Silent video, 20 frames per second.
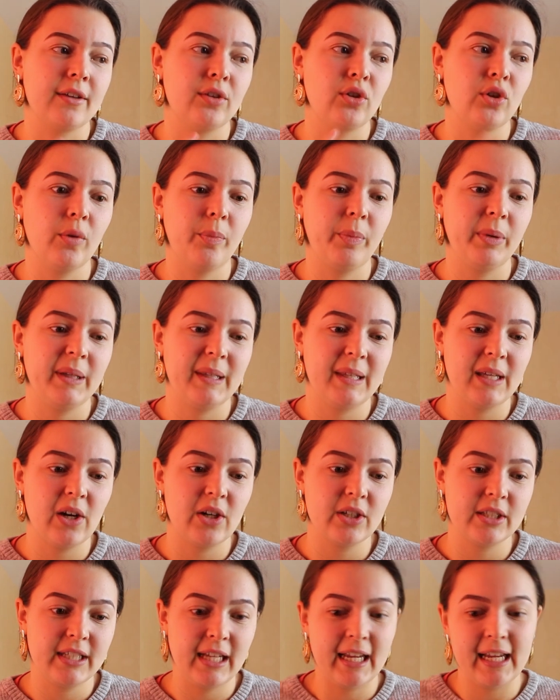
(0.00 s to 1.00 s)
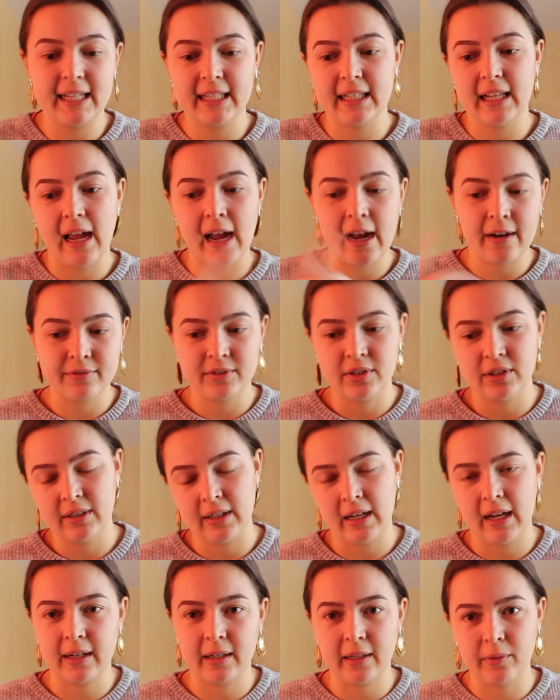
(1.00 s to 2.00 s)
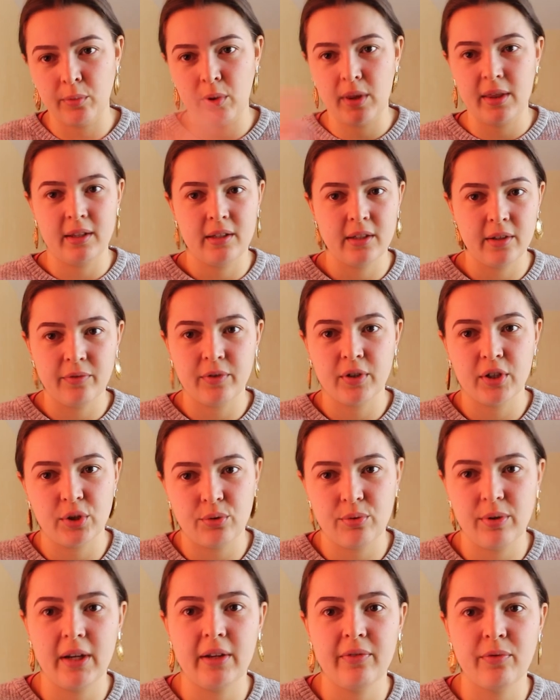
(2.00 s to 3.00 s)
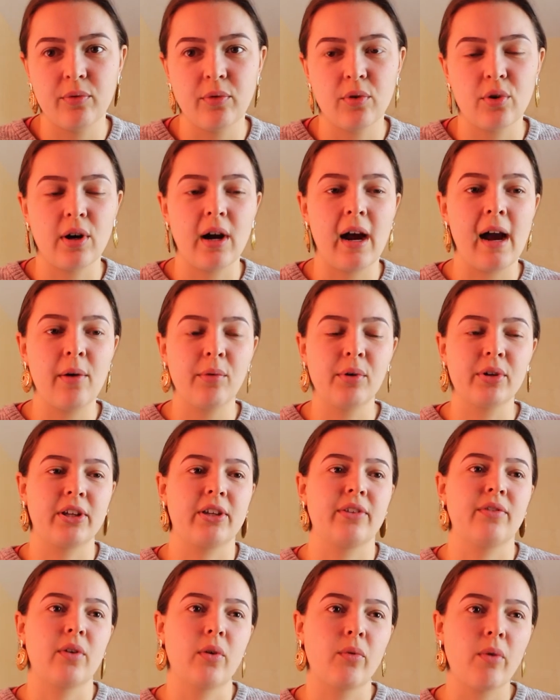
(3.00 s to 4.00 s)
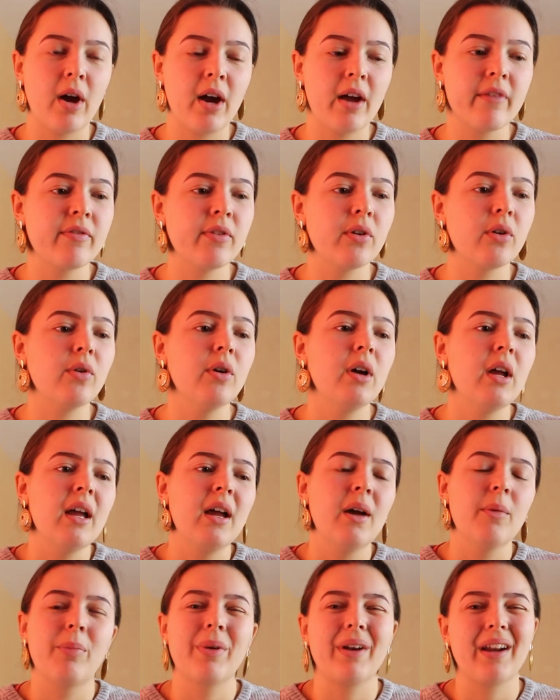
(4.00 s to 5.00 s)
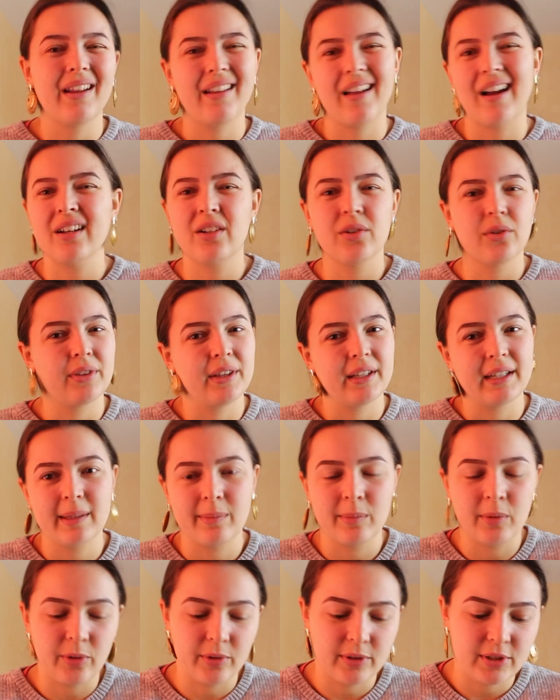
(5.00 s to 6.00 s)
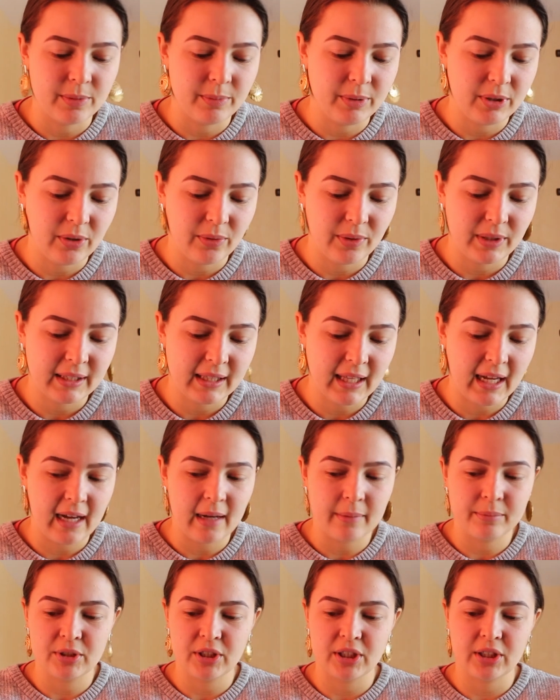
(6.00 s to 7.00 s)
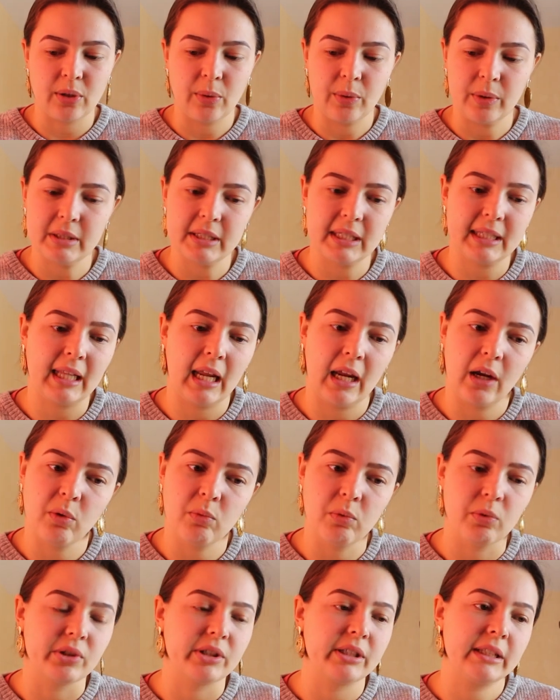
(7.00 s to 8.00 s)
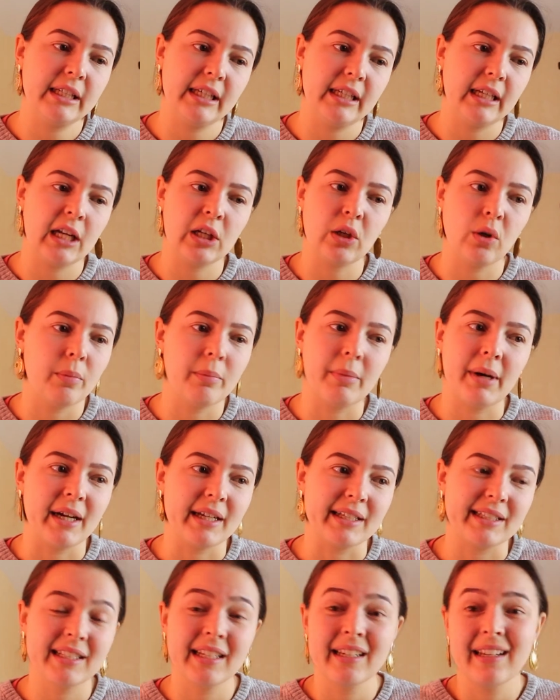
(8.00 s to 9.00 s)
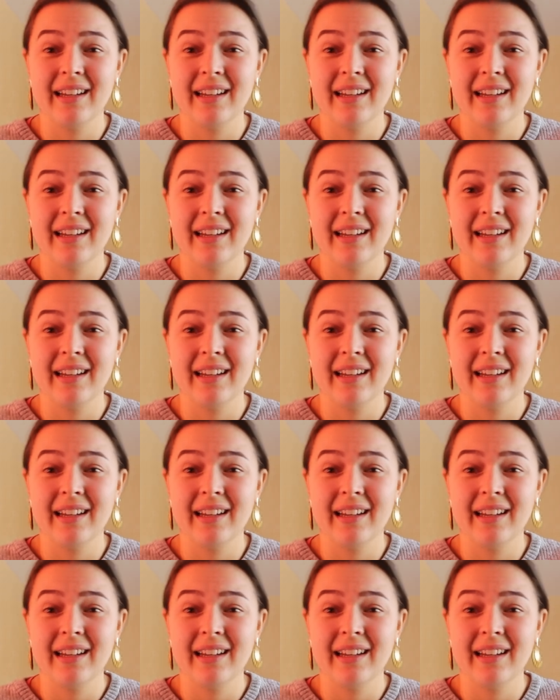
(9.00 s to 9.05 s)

do a PCR test after, like, within the first 24 hours of arrival, but I don't think I'm going to be doing that. I'm just going to stay in quarantine. I don't mind.